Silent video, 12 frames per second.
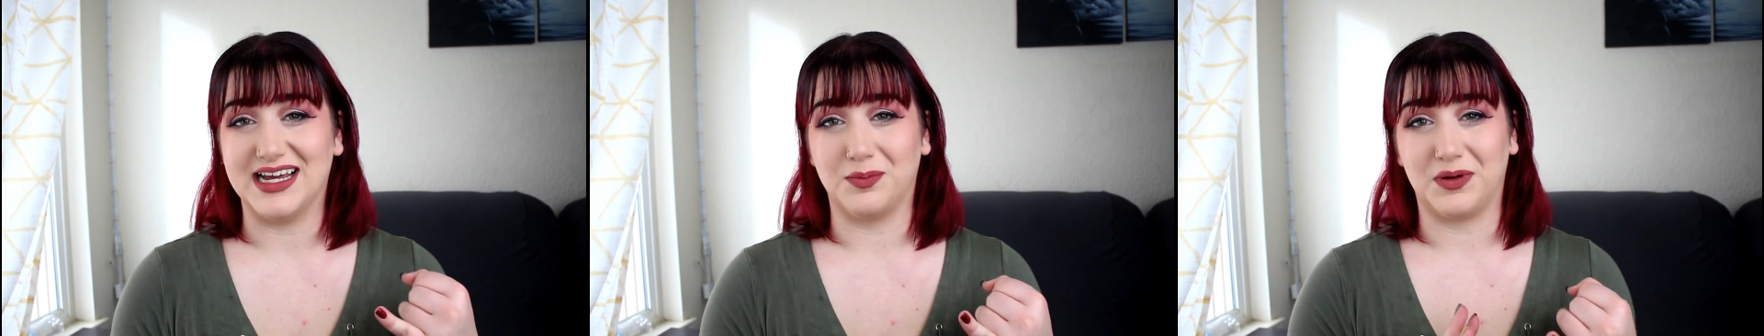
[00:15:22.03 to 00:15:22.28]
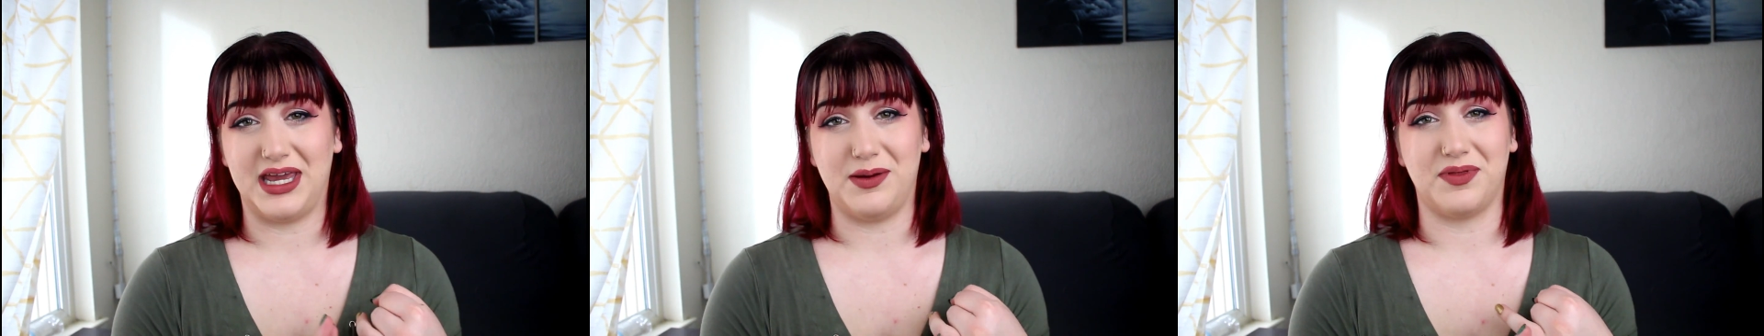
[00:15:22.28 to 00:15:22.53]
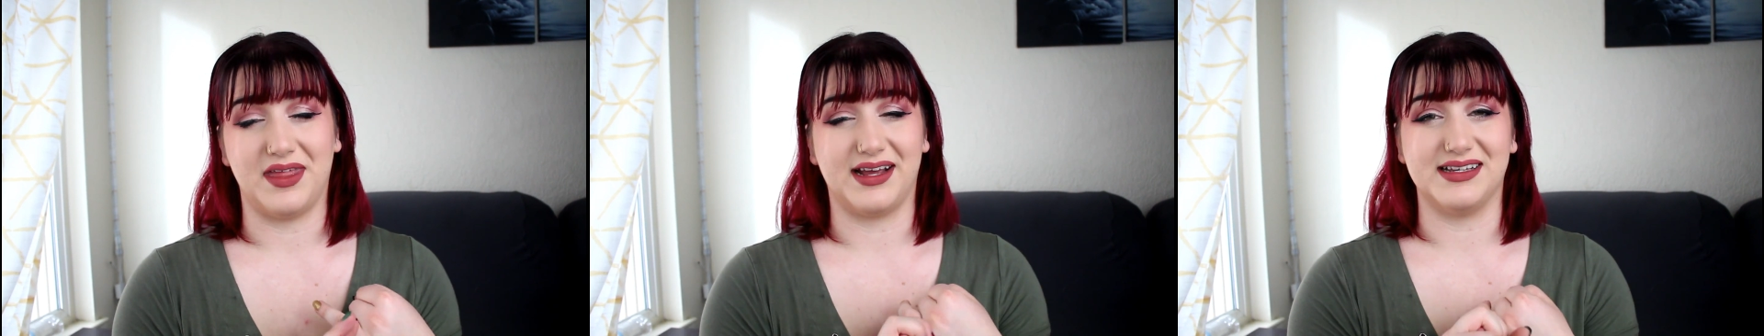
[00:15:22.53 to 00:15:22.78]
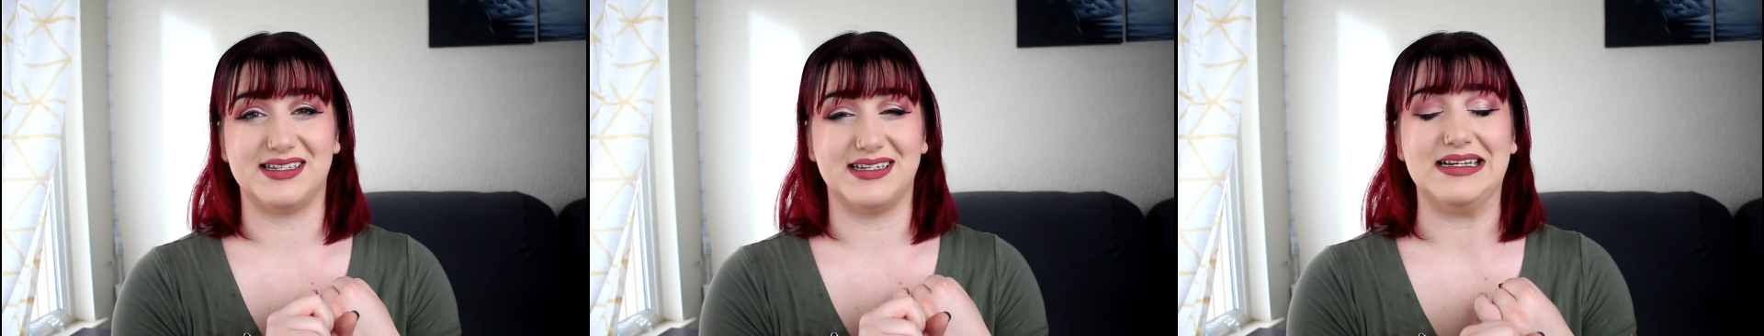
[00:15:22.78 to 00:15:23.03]
help keep
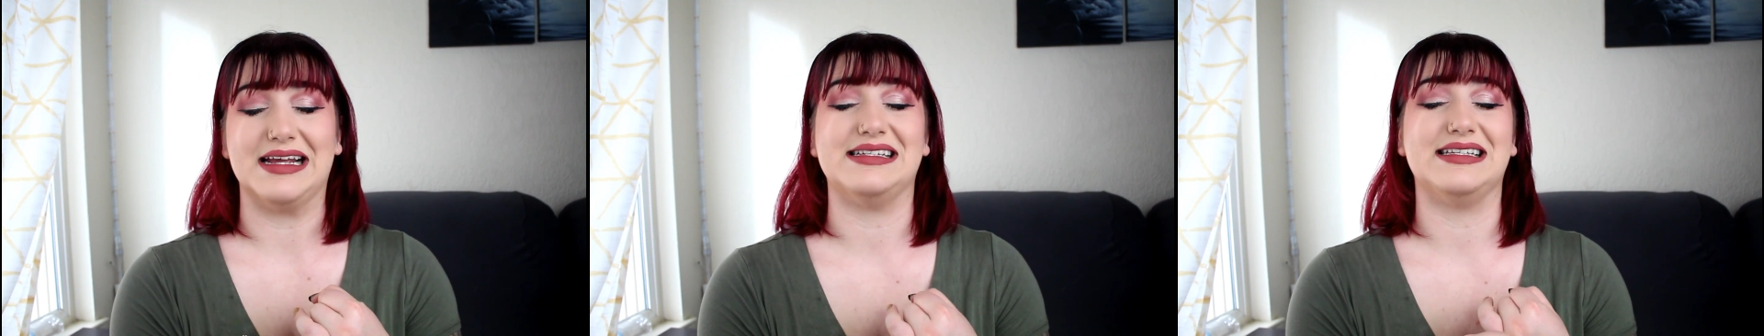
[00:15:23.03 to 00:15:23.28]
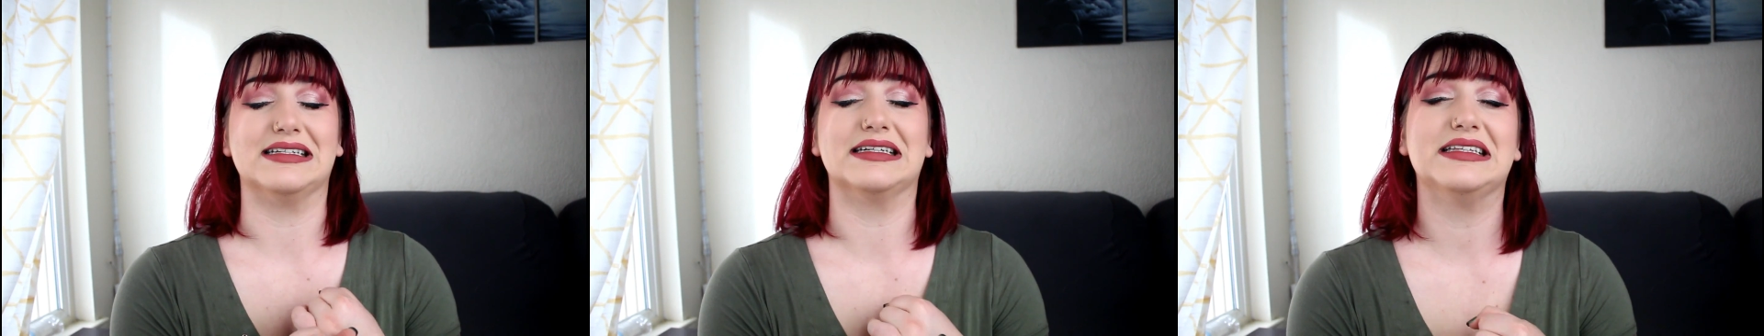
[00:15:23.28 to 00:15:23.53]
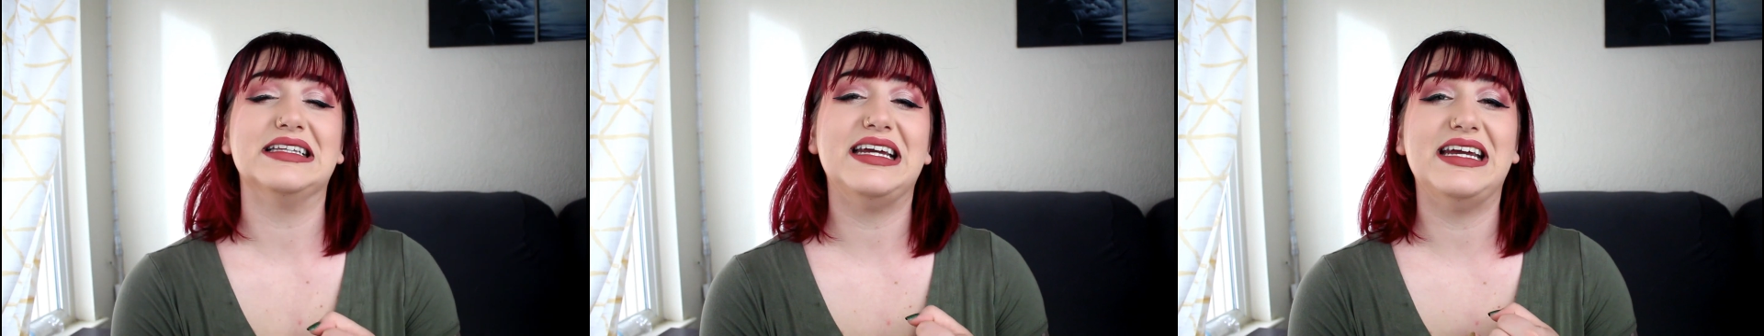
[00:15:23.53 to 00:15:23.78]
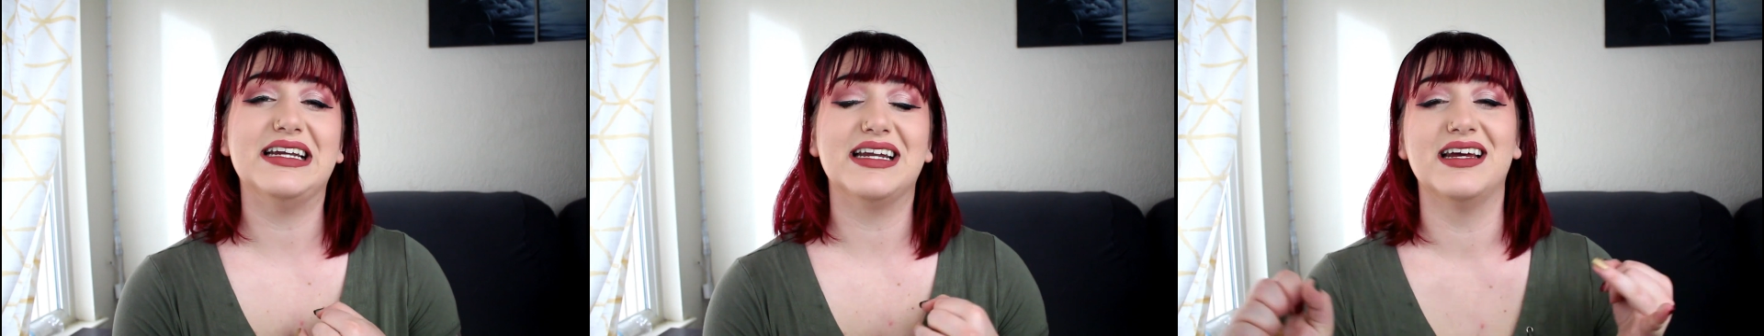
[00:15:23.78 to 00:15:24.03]
things nice and
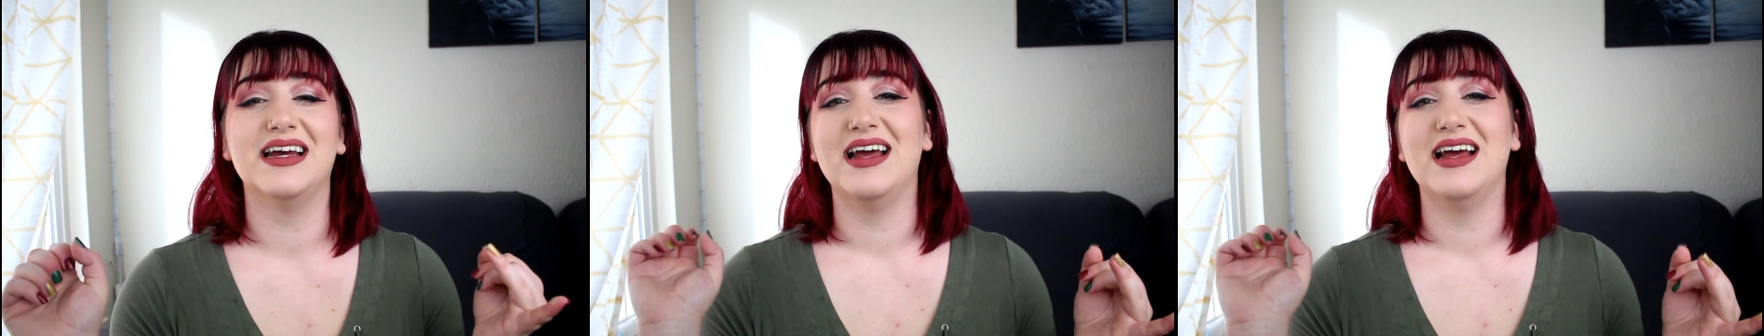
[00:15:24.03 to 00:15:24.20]
clean,